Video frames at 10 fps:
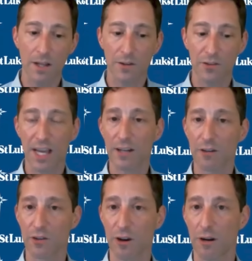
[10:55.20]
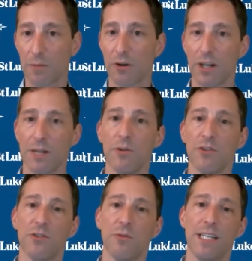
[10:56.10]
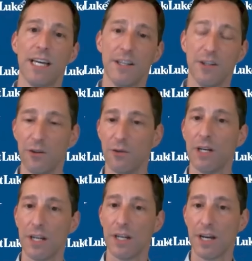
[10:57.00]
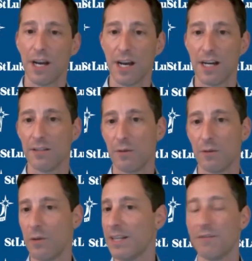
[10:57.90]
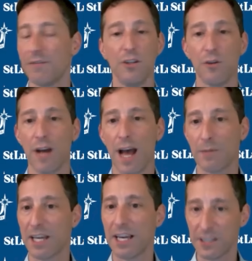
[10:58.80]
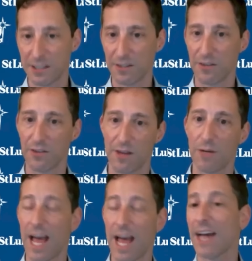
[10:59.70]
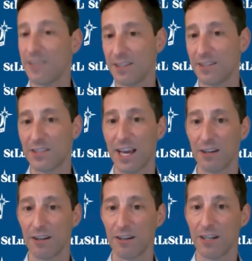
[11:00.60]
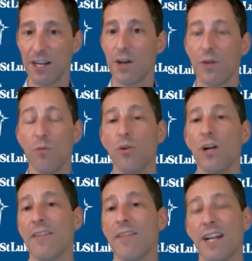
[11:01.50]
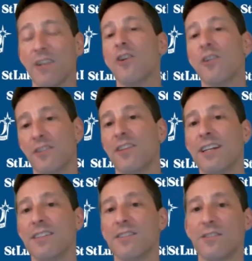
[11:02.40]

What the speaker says: the scanners are upgradable, so we get new when we have new applications that we add to the scanner, we'll have it at all the sites.